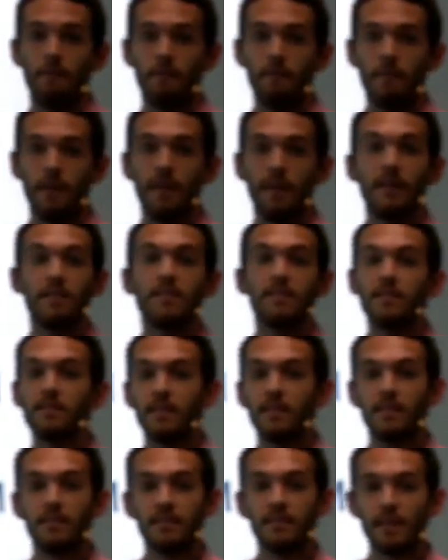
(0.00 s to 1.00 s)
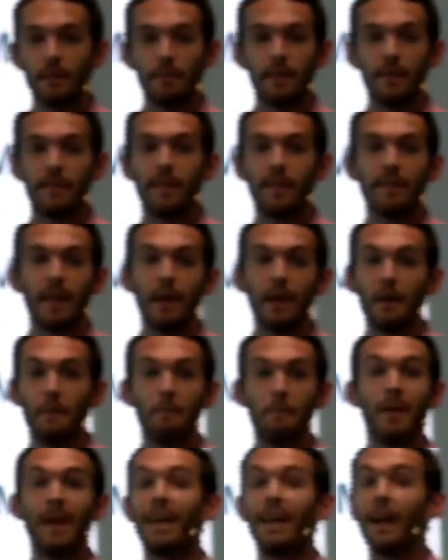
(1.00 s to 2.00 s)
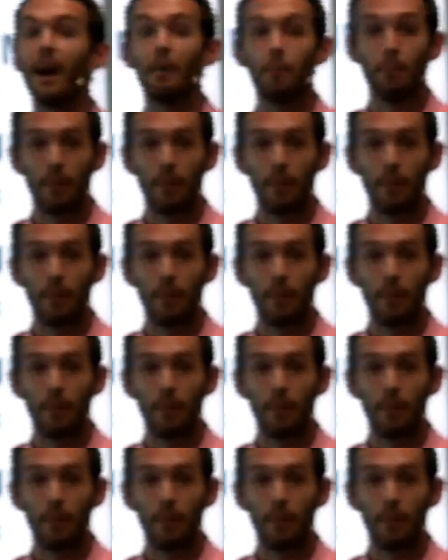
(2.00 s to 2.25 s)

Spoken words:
Now, this isn't something that they made up,